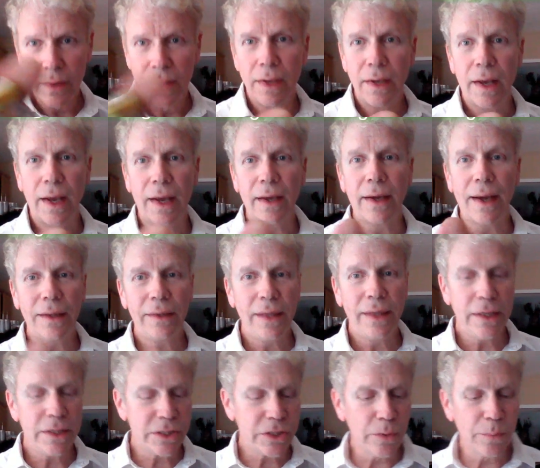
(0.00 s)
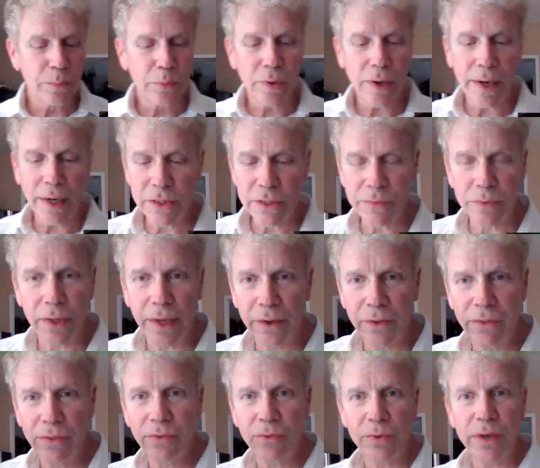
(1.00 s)
I got these two products for like
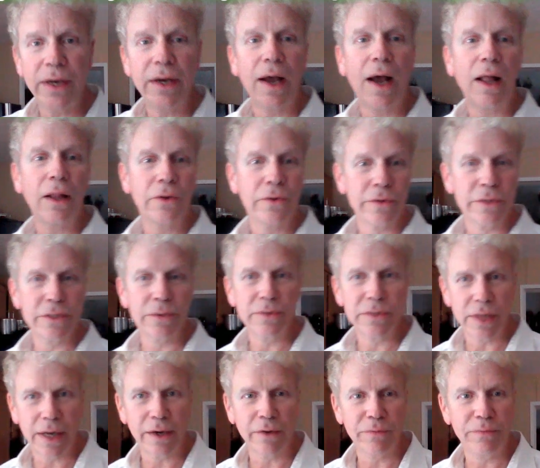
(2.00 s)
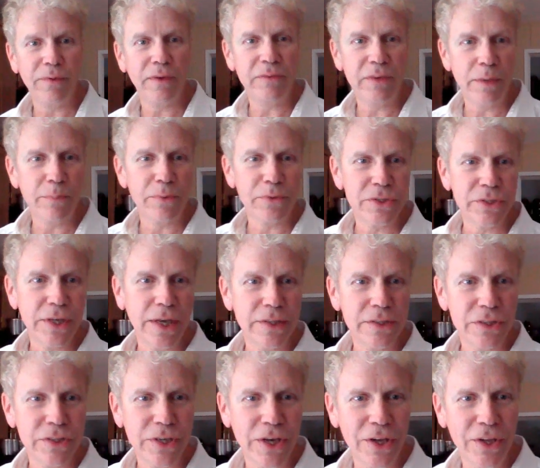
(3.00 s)
three dollars. It was like a fifty percent
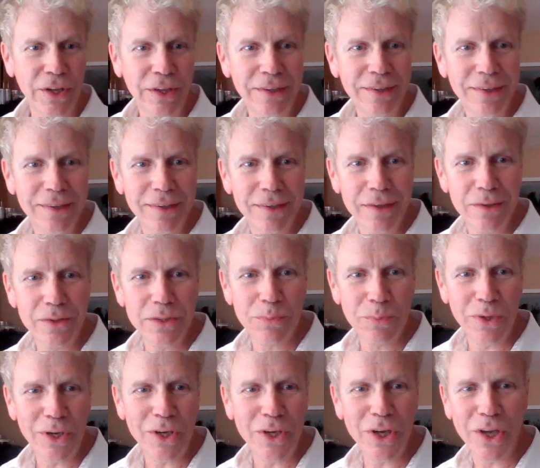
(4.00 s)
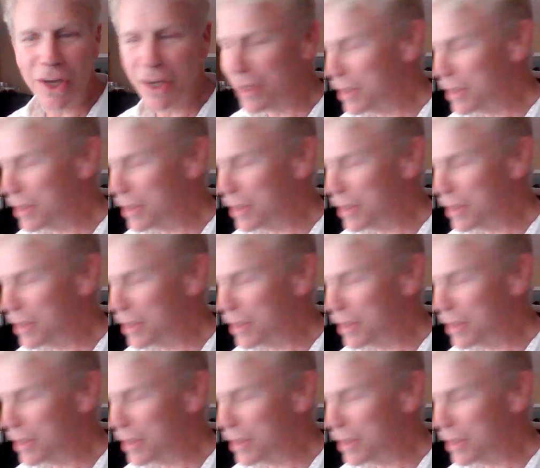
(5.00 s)
sale. It was pretty good.